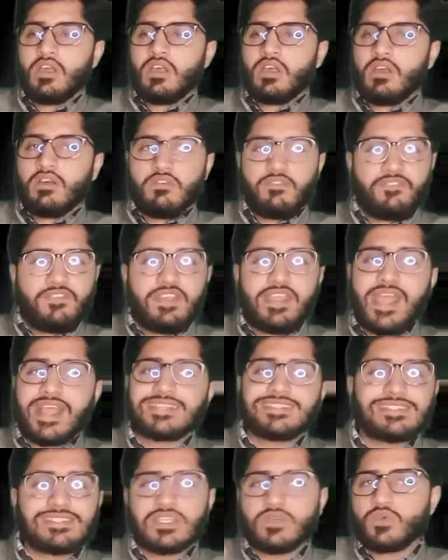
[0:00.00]

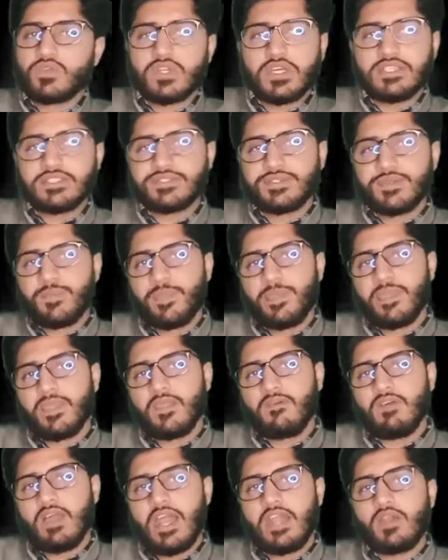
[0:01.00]
vx is given to us,
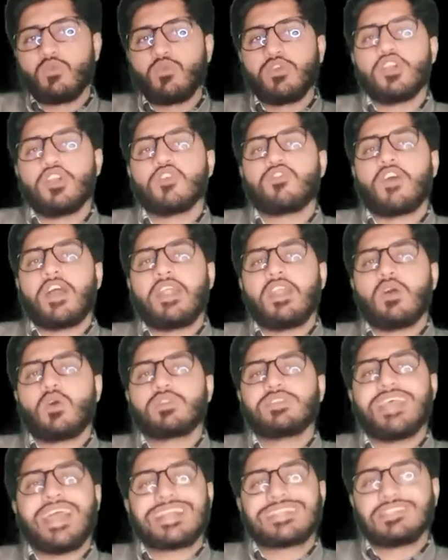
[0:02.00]
and we need to find
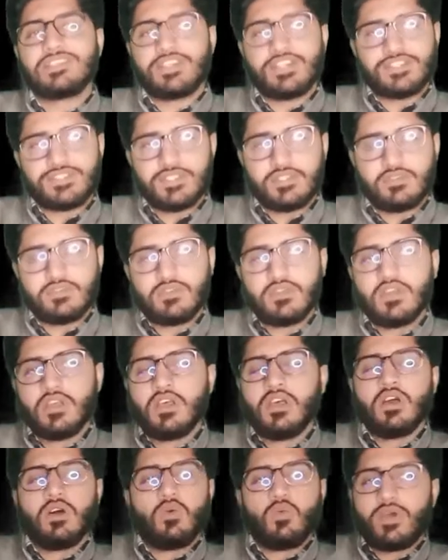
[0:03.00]
out the acceleration.
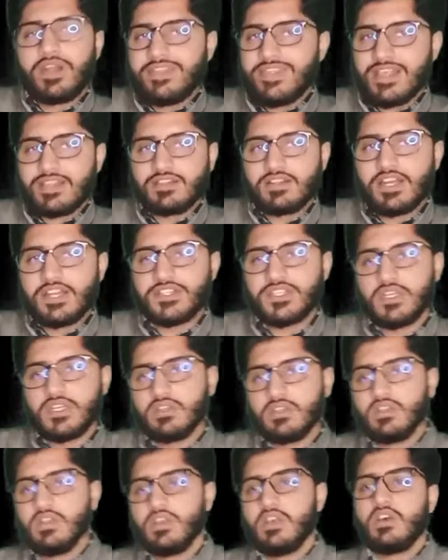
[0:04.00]
What is acceleration?
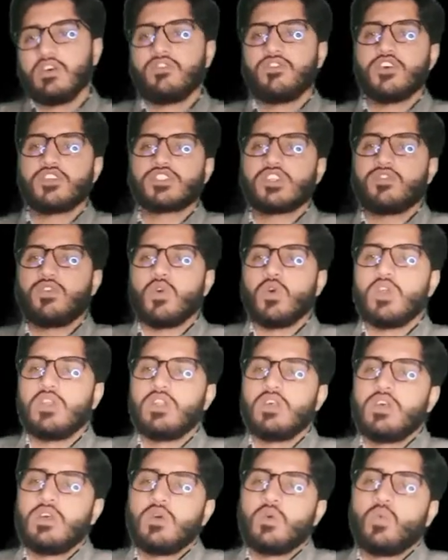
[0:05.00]
First of all,
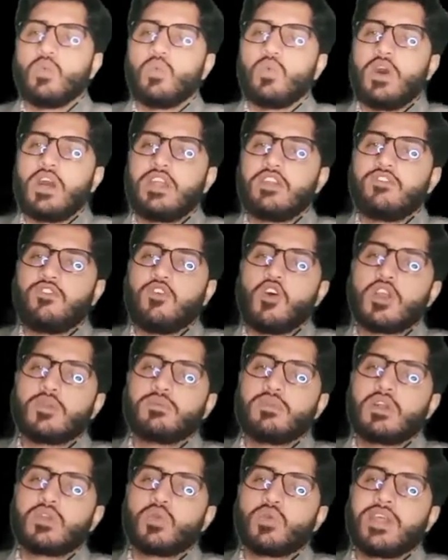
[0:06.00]
one
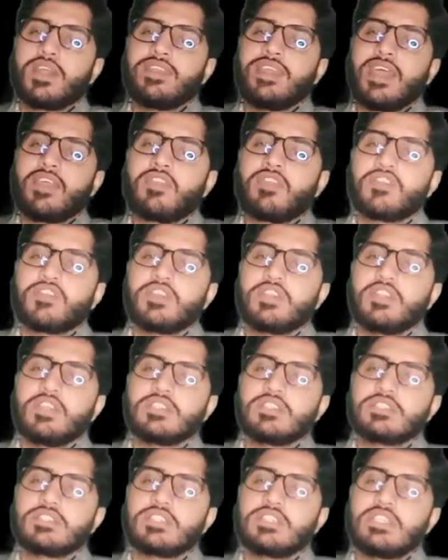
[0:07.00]
formula to get the acceleration
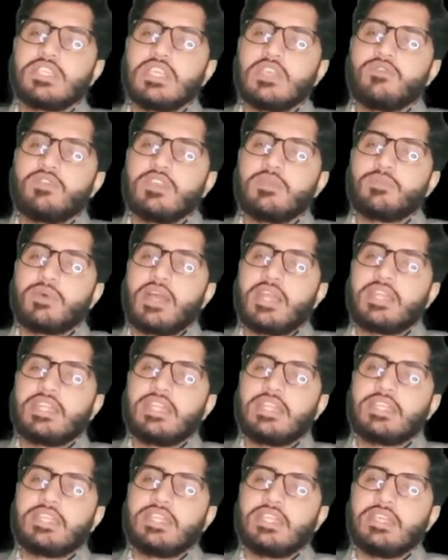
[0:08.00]
is dv by
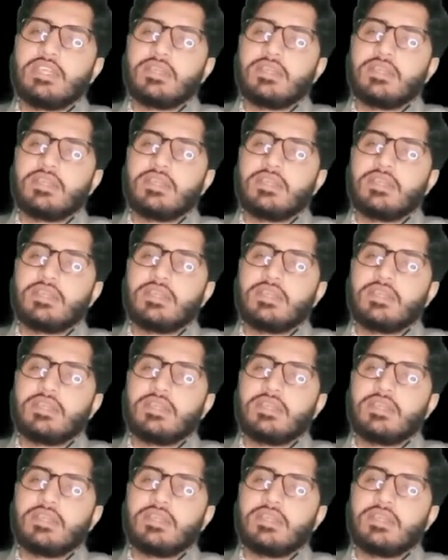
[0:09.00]
dt,